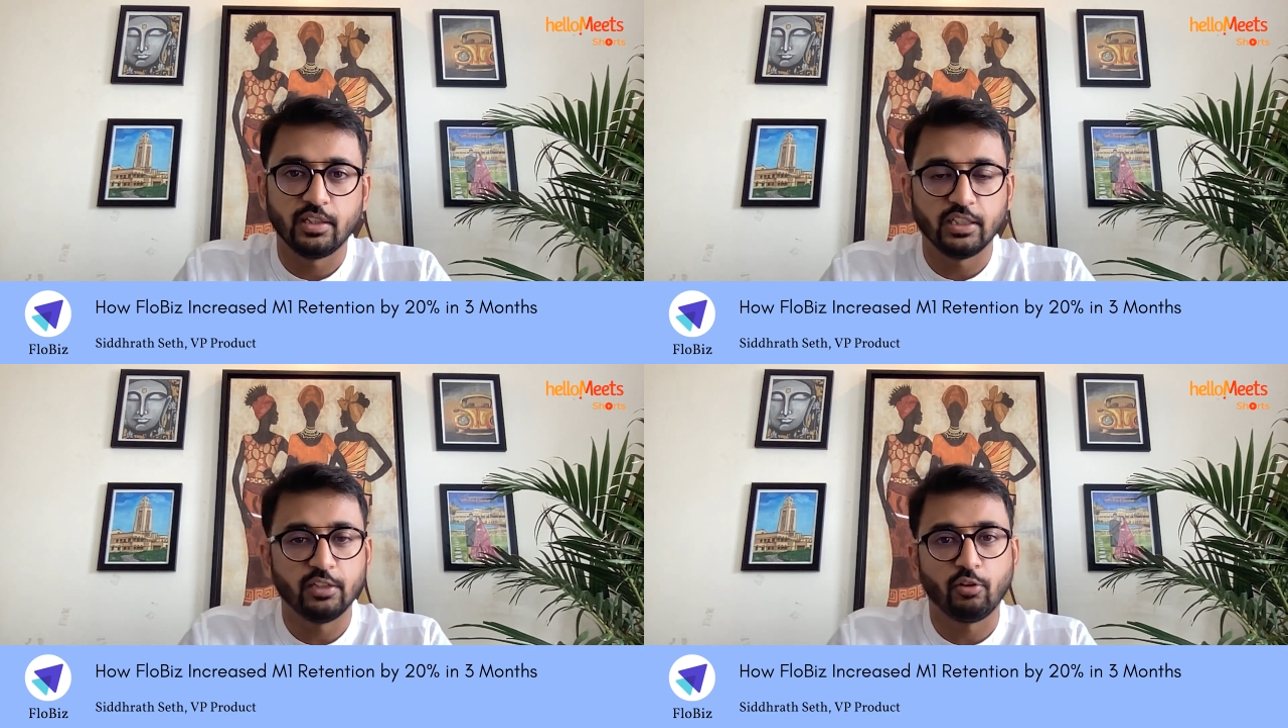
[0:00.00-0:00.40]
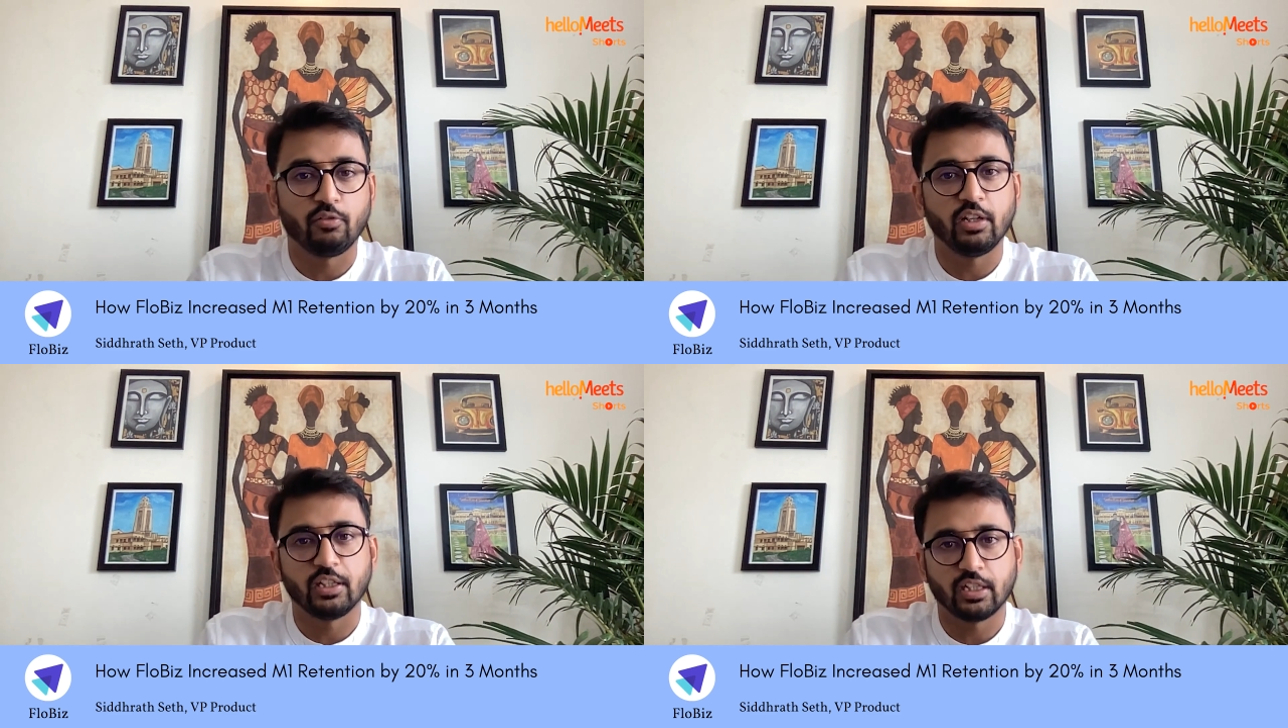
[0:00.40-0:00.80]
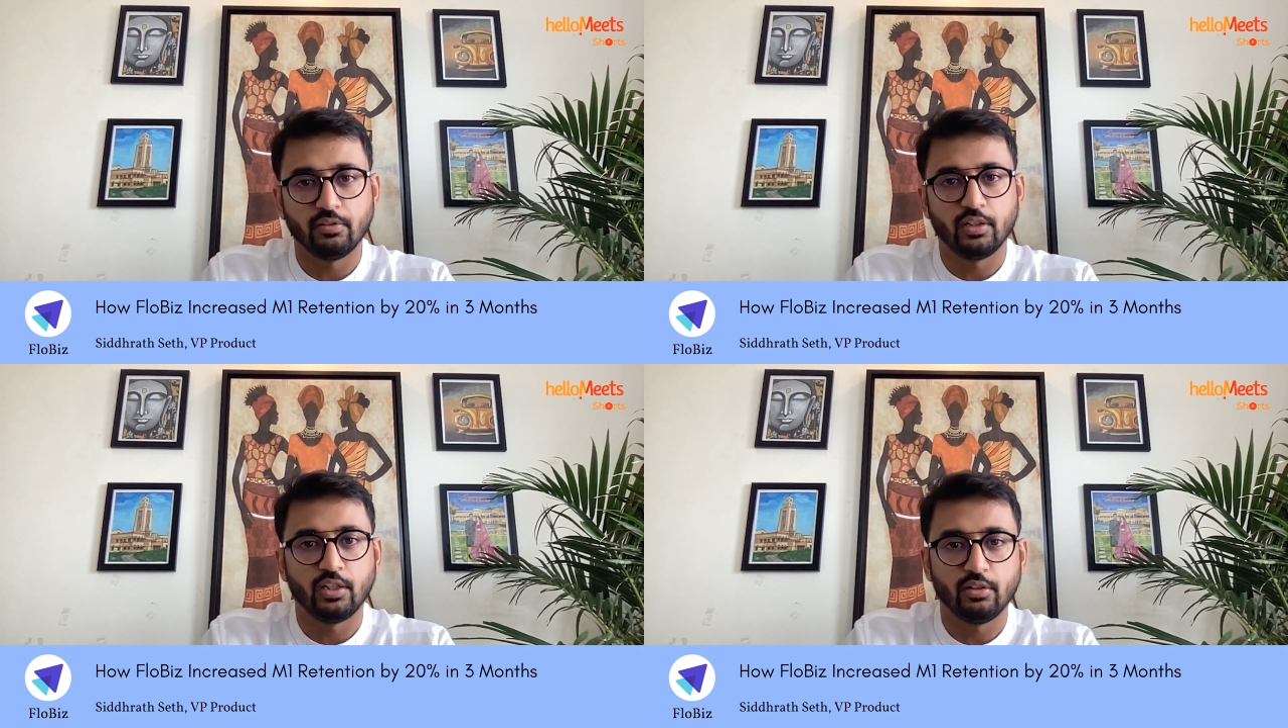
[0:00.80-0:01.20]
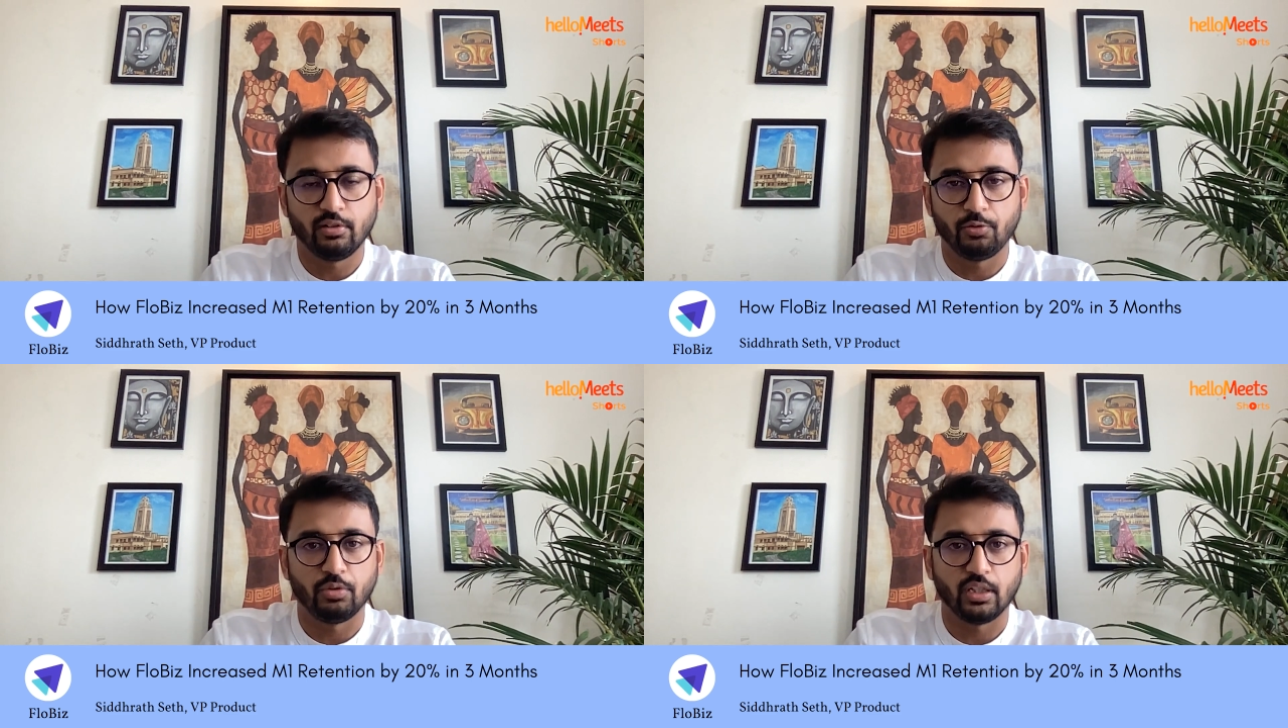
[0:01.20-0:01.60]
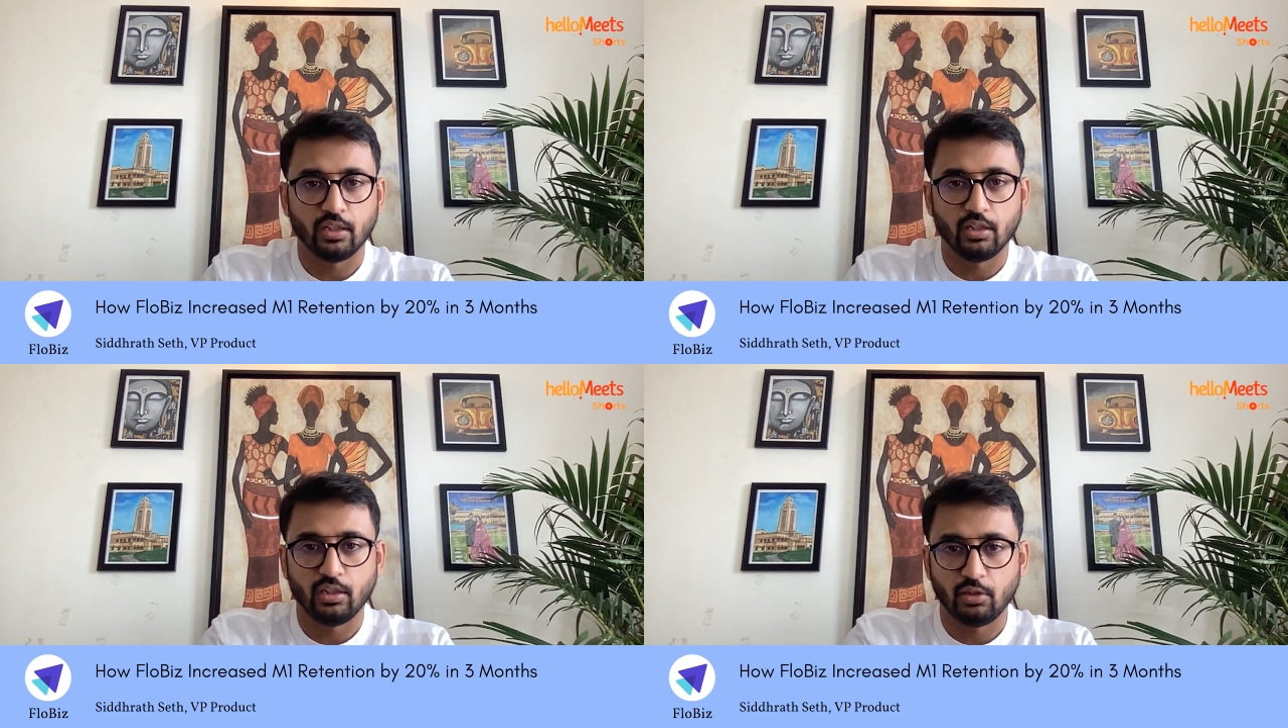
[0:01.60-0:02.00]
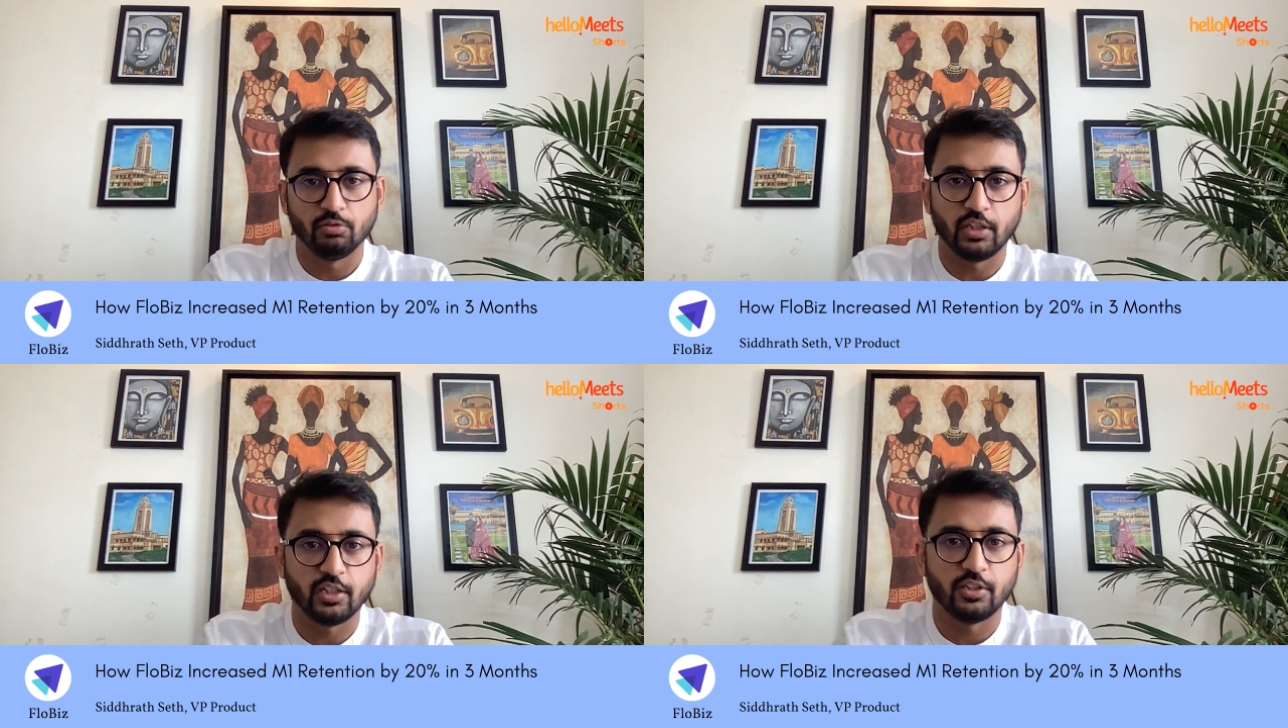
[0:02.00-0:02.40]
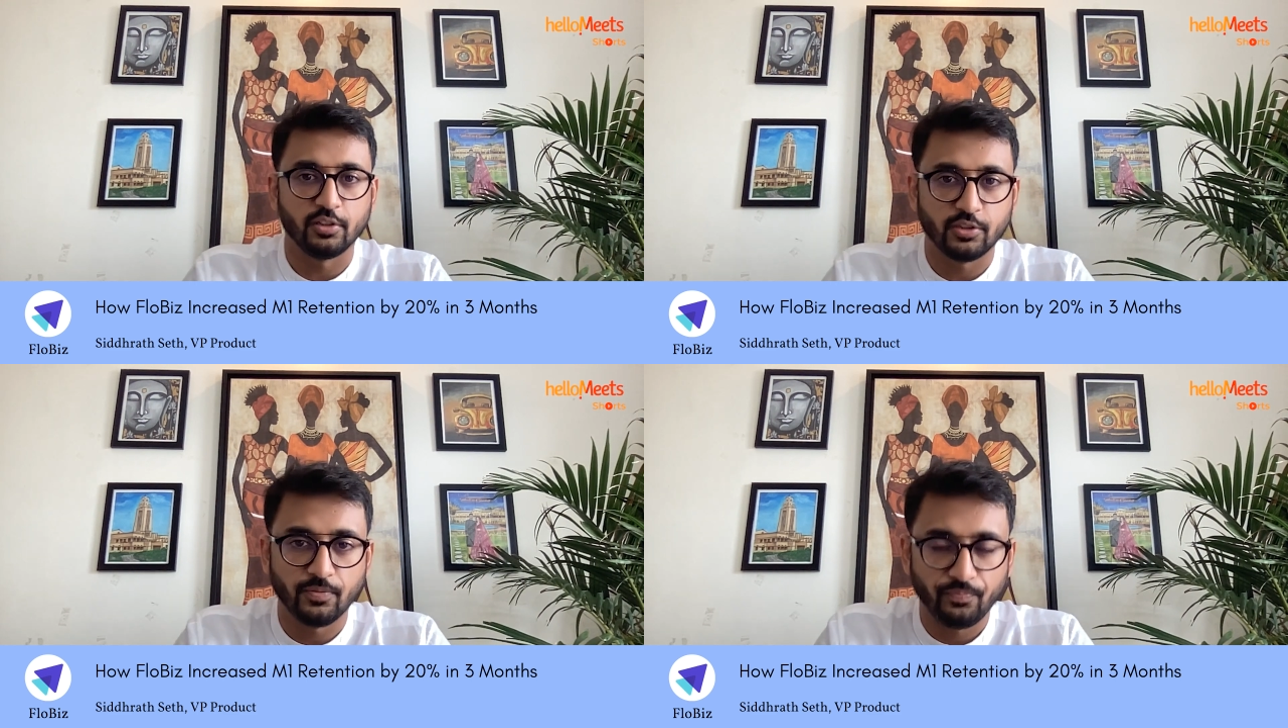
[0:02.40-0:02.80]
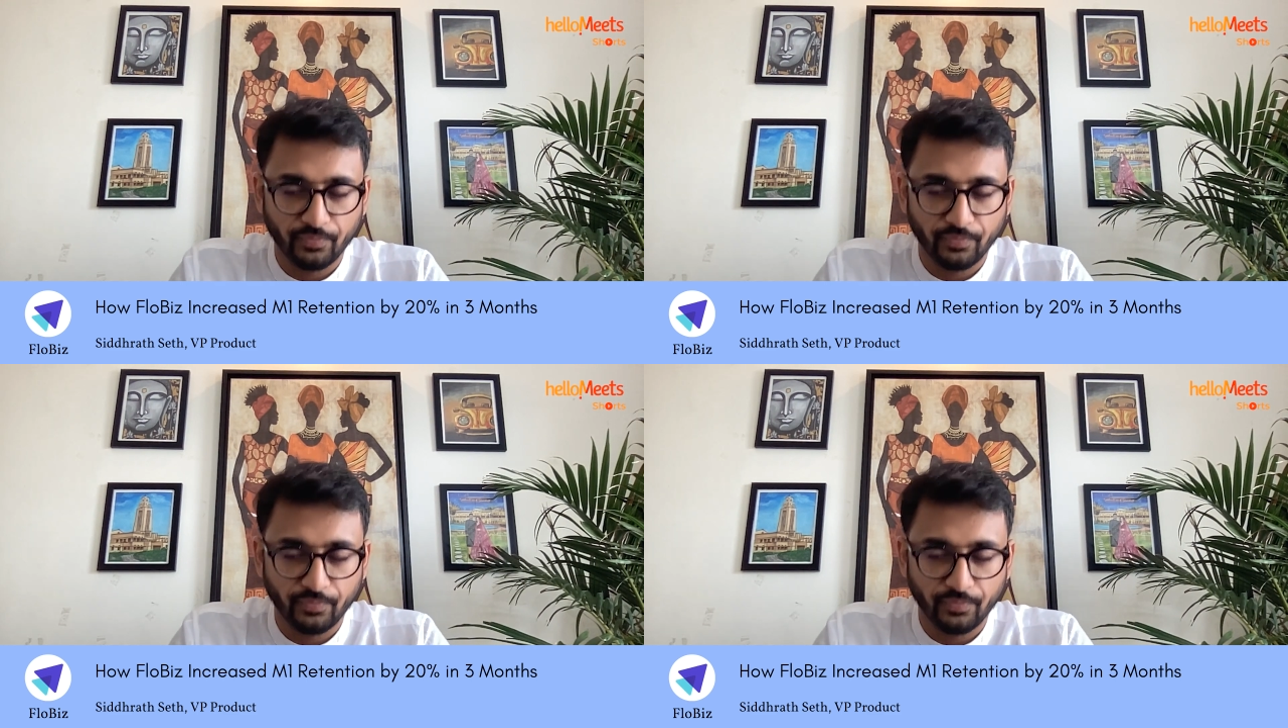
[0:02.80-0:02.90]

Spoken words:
This is what we discovered doing user research.